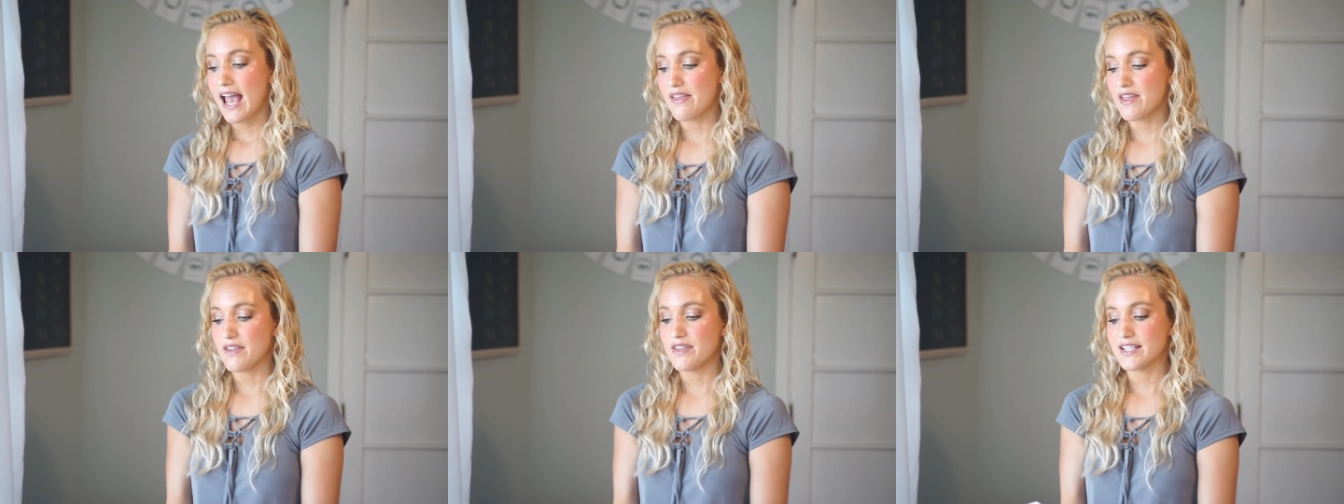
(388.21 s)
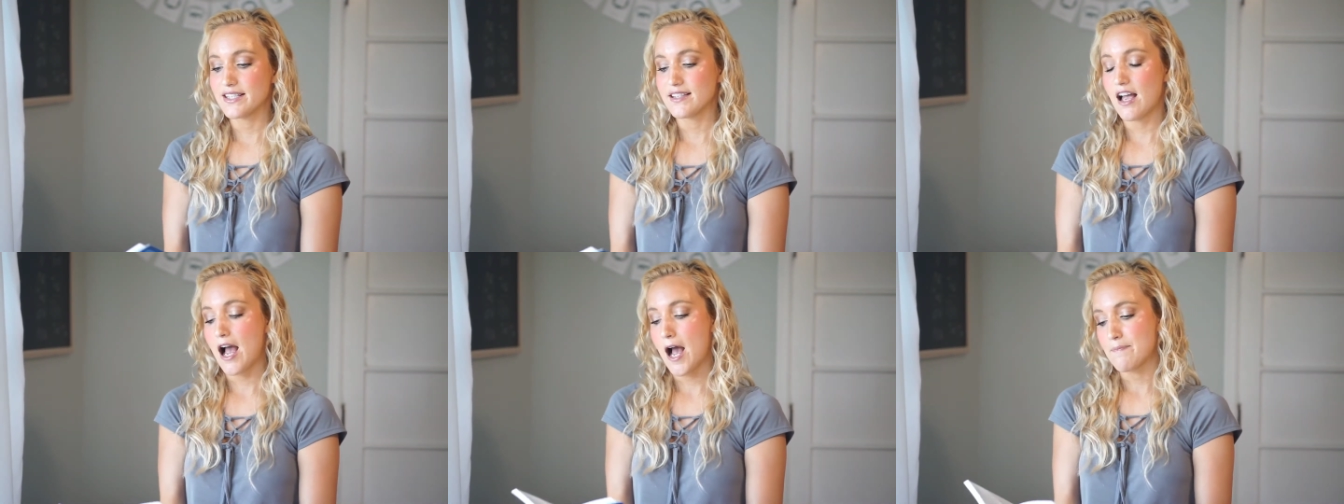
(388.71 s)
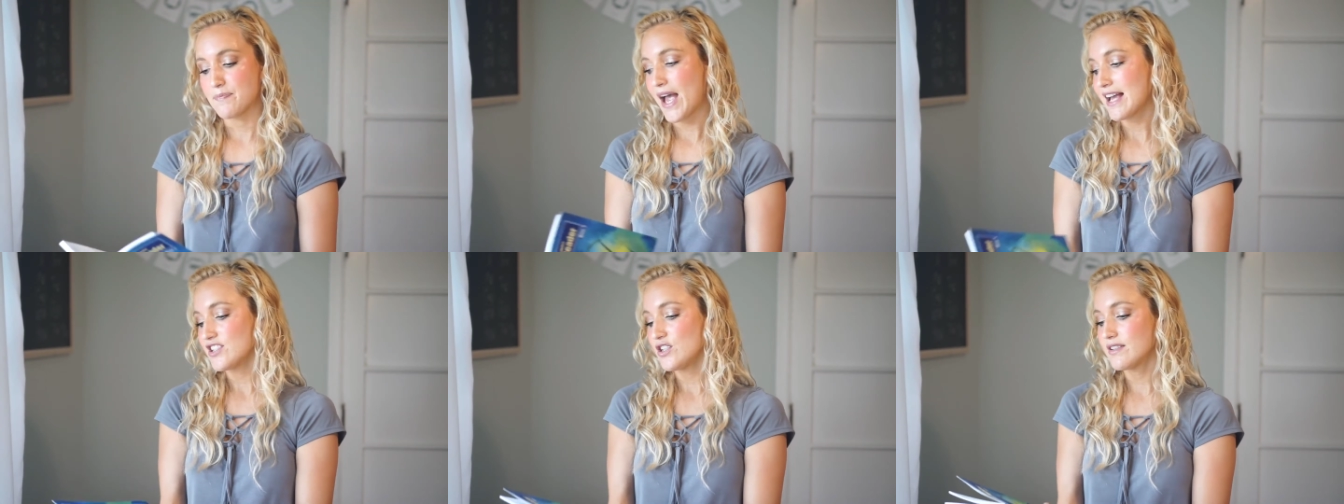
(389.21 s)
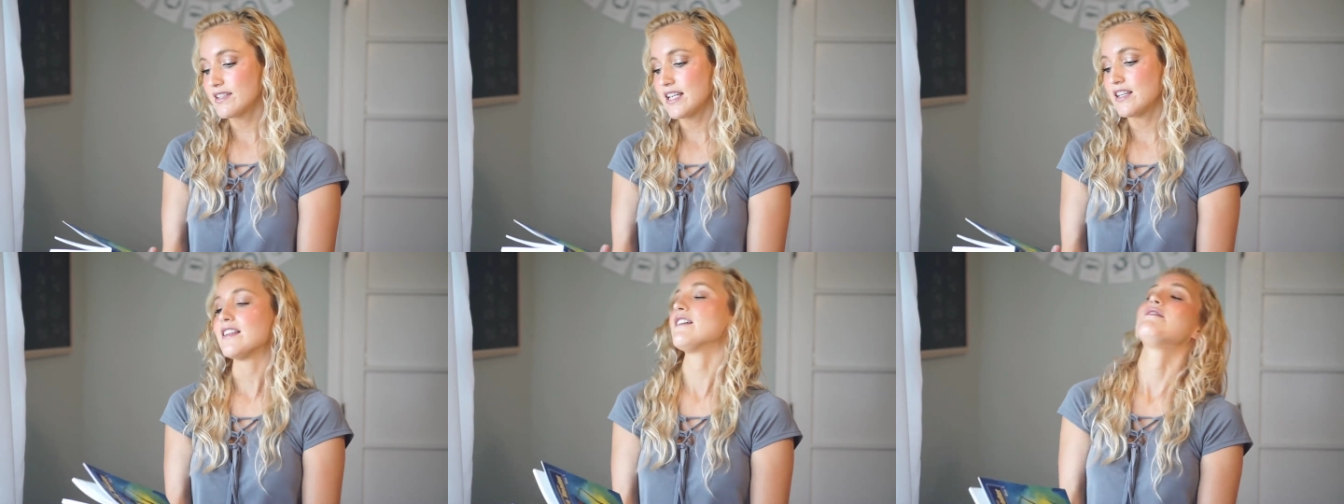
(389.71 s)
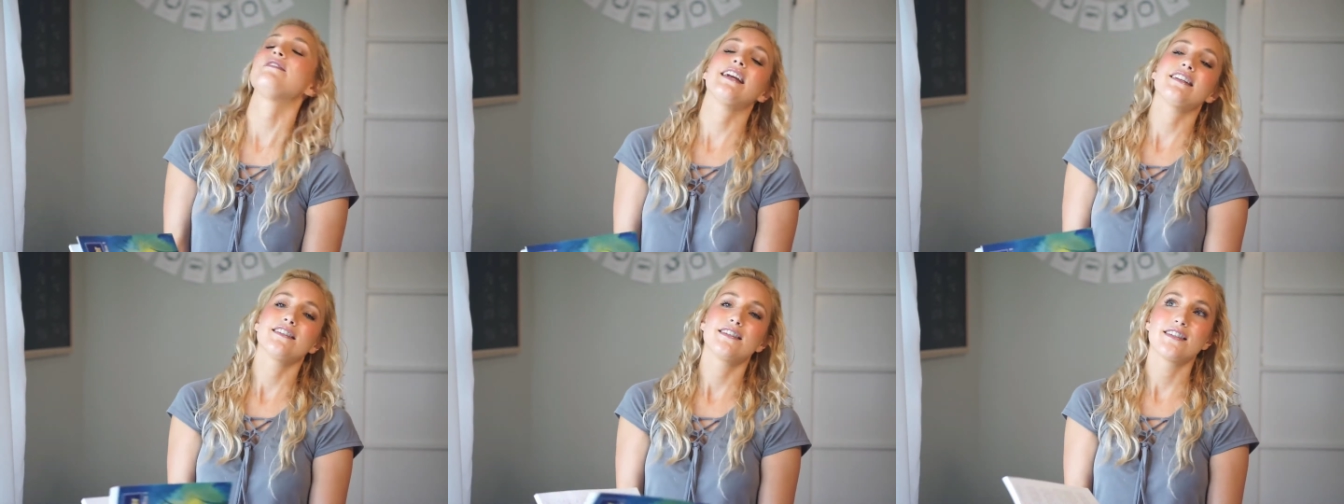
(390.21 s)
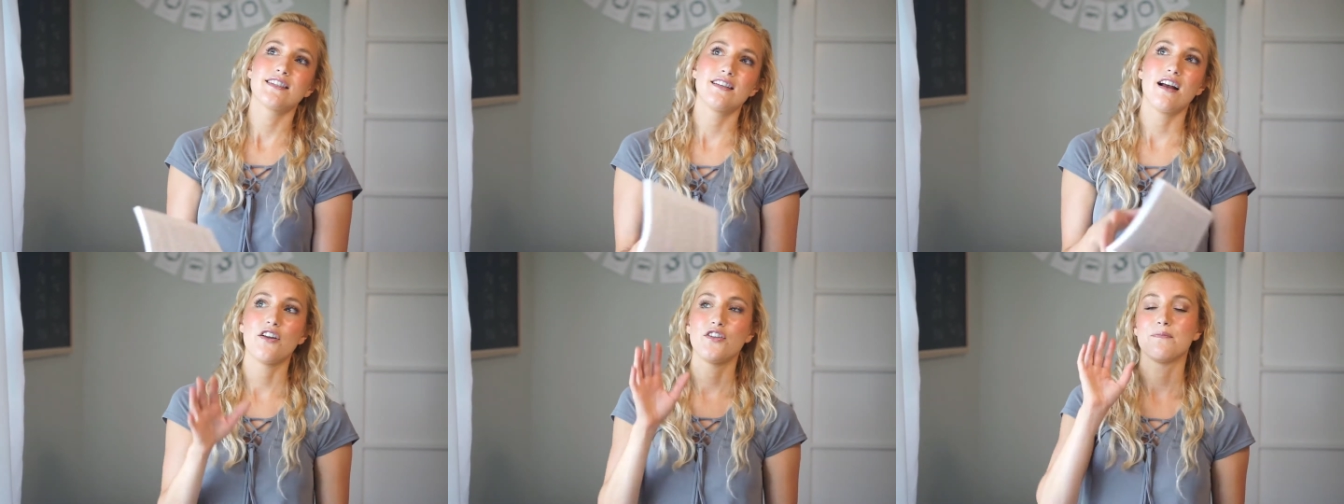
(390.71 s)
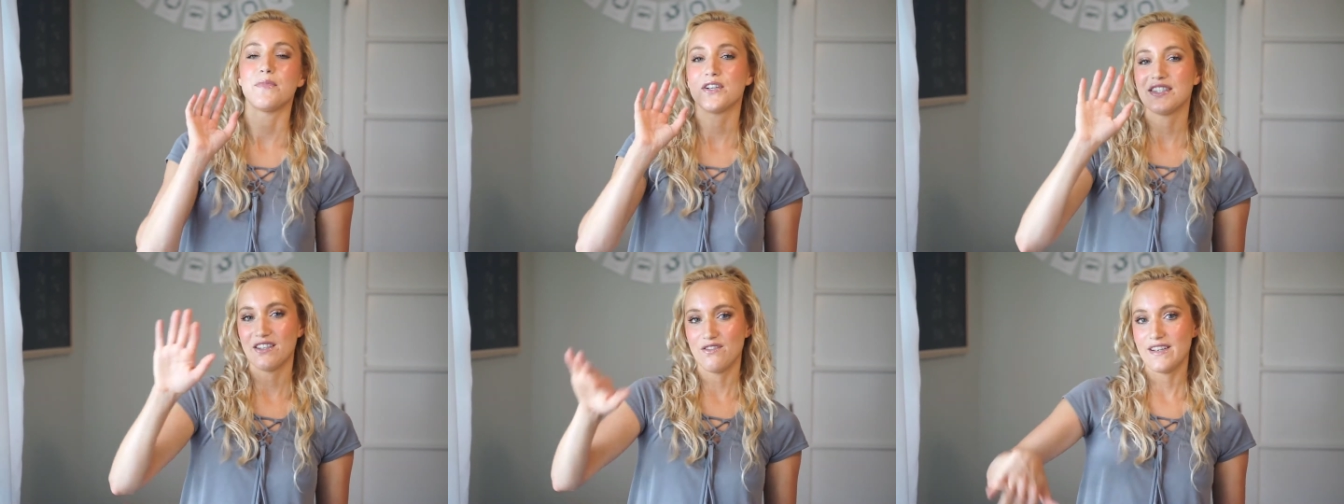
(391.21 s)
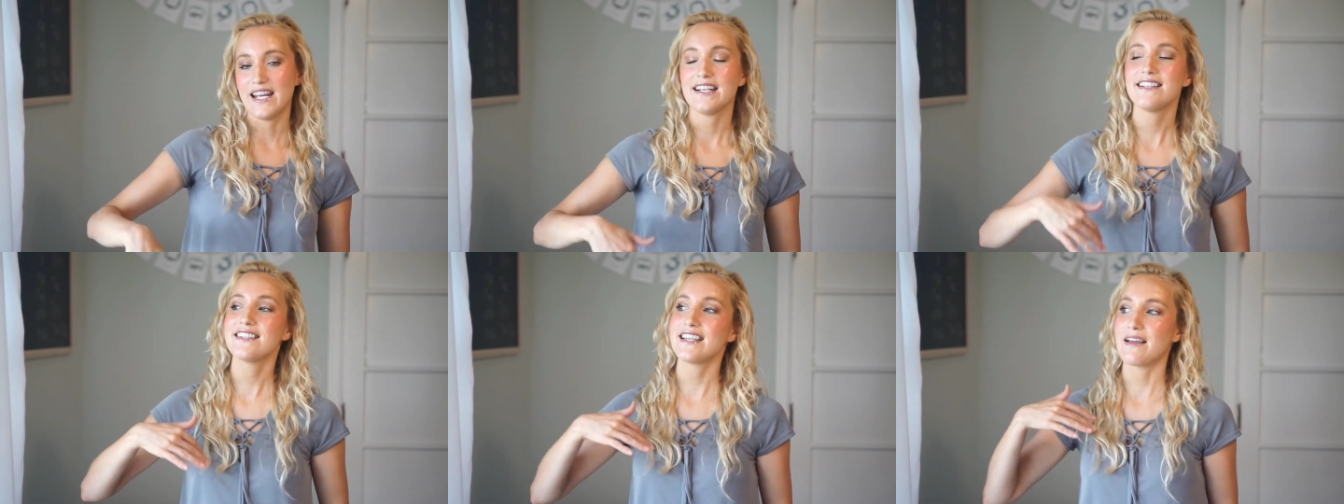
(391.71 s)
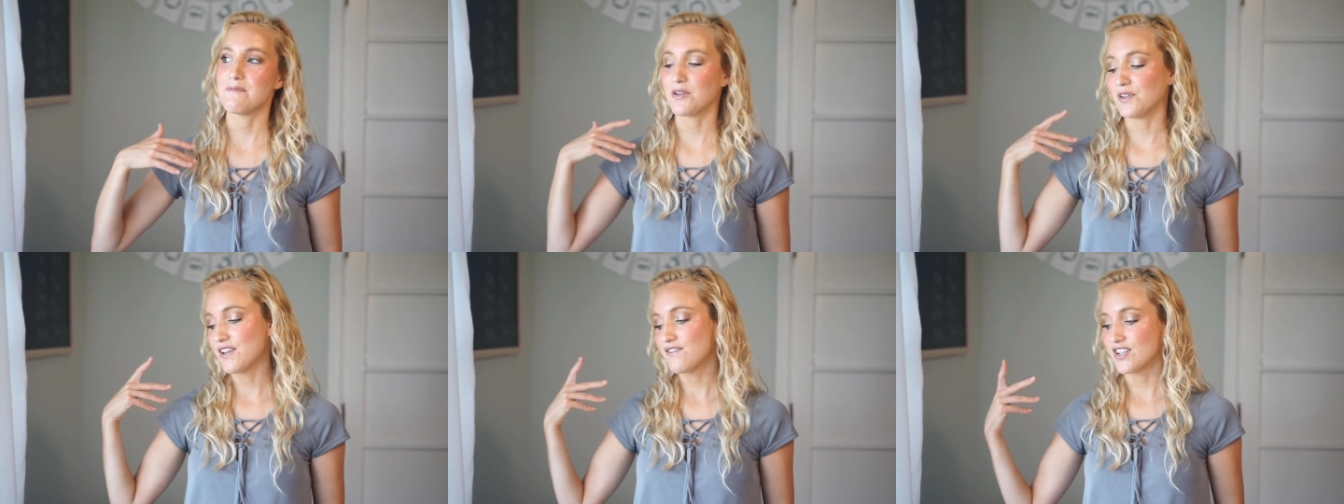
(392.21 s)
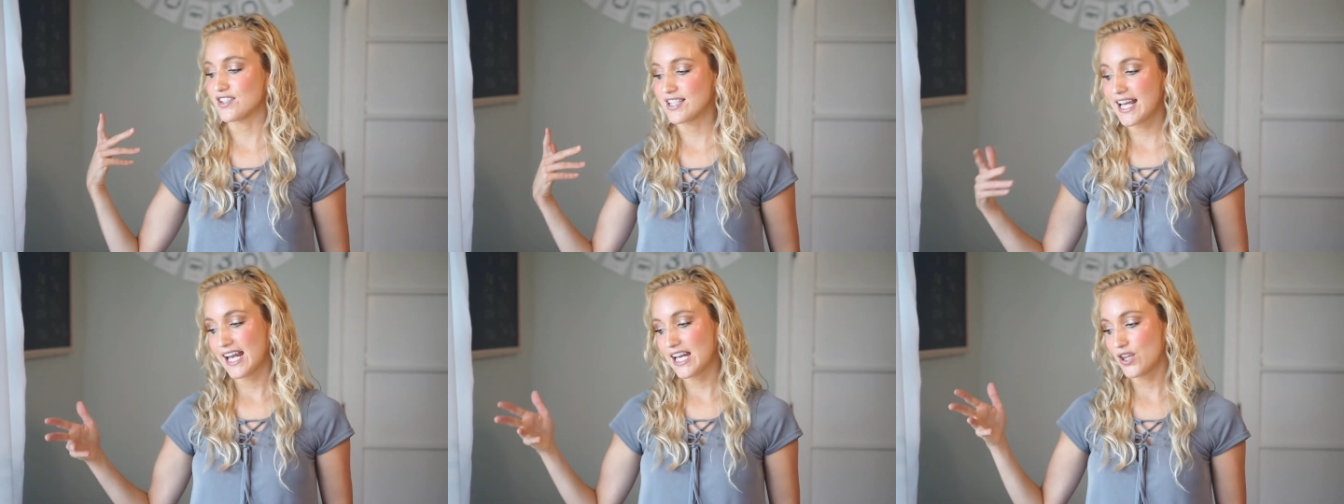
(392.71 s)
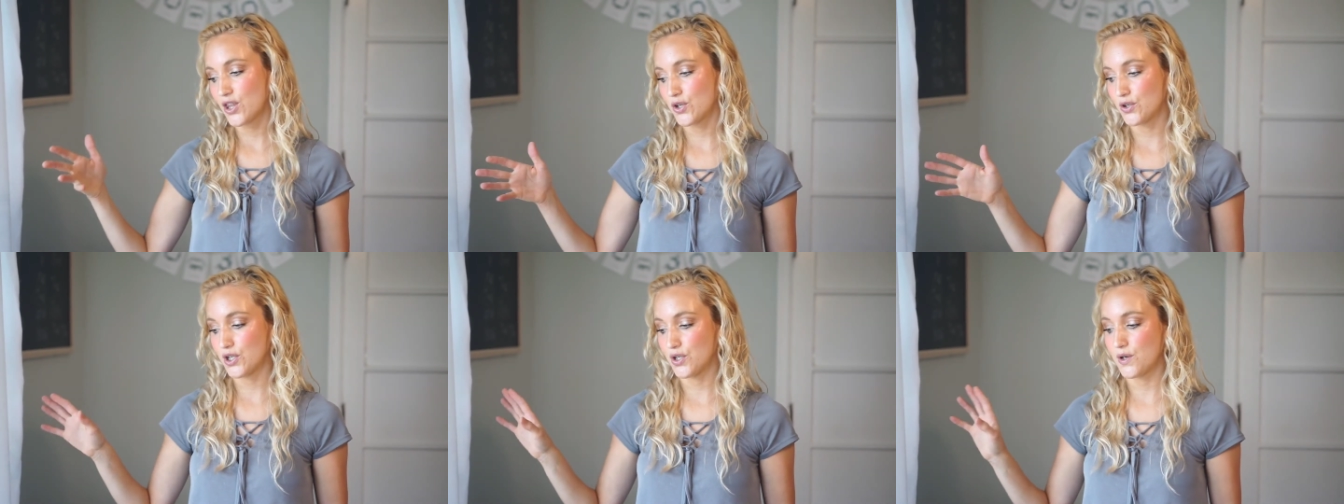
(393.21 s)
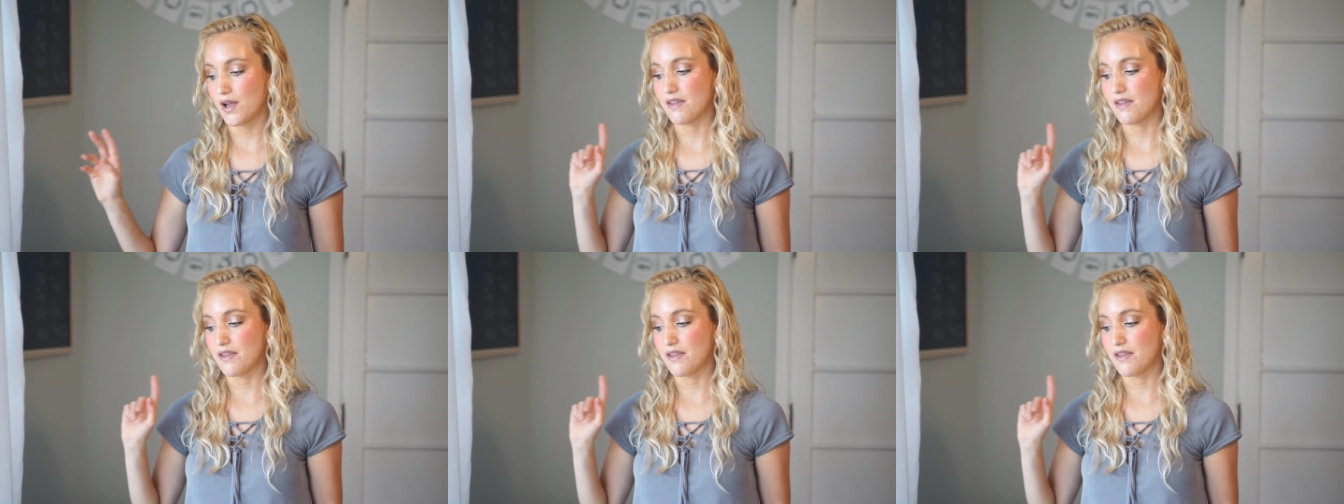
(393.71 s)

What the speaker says: And then this, as you see the advanced, the books advance, I believe there's K through,